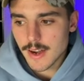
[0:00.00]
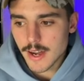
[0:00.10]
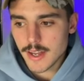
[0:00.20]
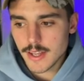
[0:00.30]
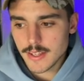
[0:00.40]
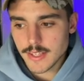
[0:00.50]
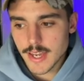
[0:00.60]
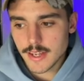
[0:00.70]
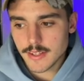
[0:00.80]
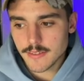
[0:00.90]
uh,
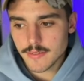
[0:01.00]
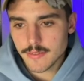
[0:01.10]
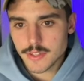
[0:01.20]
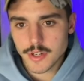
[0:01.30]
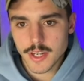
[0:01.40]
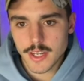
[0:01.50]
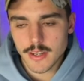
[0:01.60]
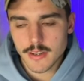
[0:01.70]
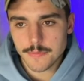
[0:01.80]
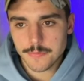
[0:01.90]
yeah, tricky.